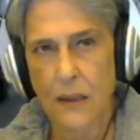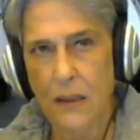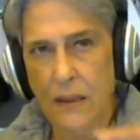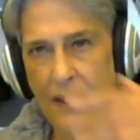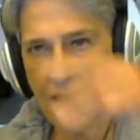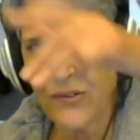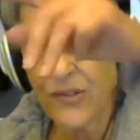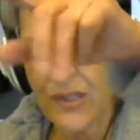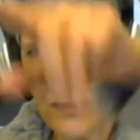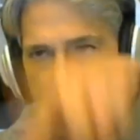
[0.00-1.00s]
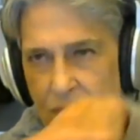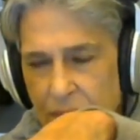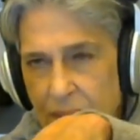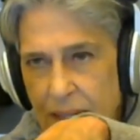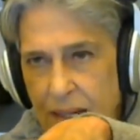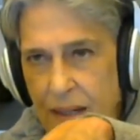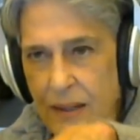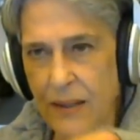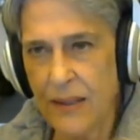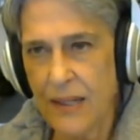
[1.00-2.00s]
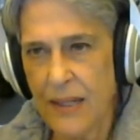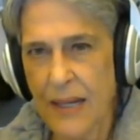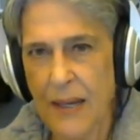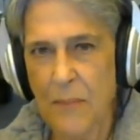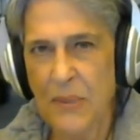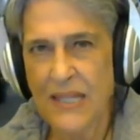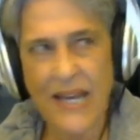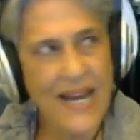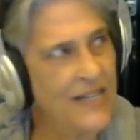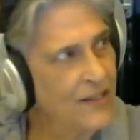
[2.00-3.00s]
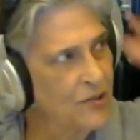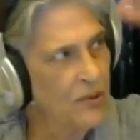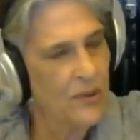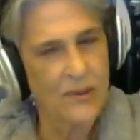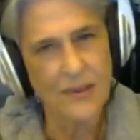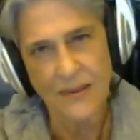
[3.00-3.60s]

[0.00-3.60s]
They're still over there, but they control